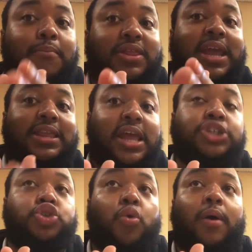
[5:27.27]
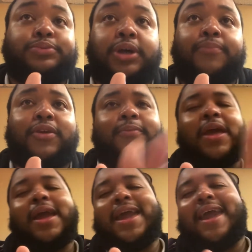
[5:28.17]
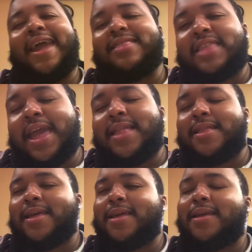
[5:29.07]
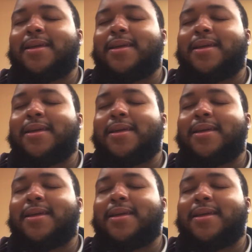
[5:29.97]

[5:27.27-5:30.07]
but they did show off something. And then